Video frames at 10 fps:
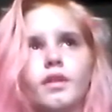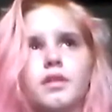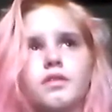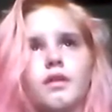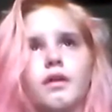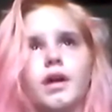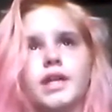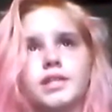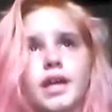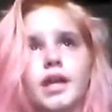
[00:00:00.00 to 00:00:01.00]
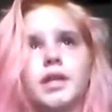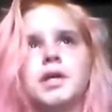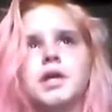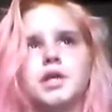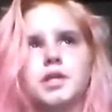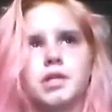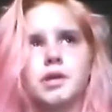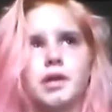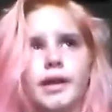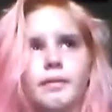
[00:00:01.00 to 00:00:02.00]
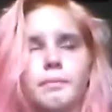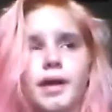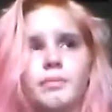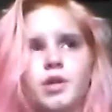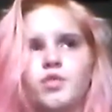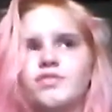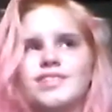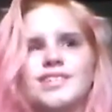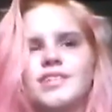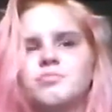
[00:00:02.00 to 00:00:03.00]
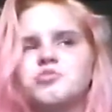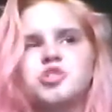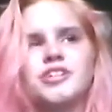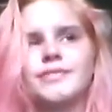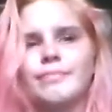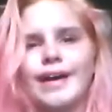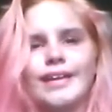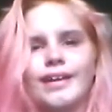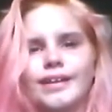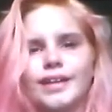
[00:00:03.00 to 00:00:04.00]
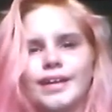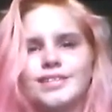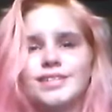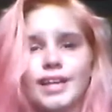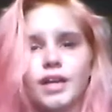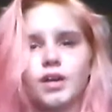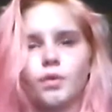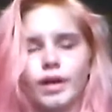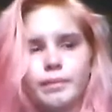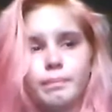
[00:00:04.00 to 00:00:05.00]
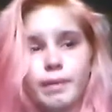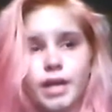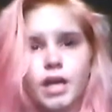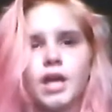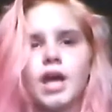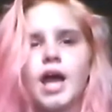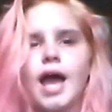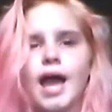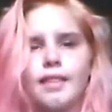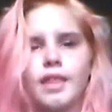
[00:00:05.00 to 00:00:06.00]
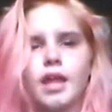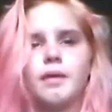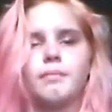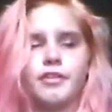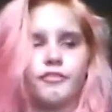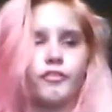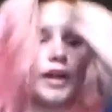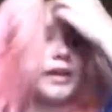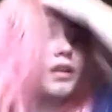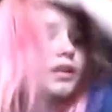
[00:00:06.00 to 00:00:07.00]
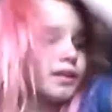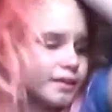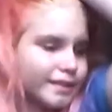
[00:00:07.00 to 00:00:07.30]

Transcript: so I said, like, my immune system's just bad, I get sick quite a bit. And then my friend,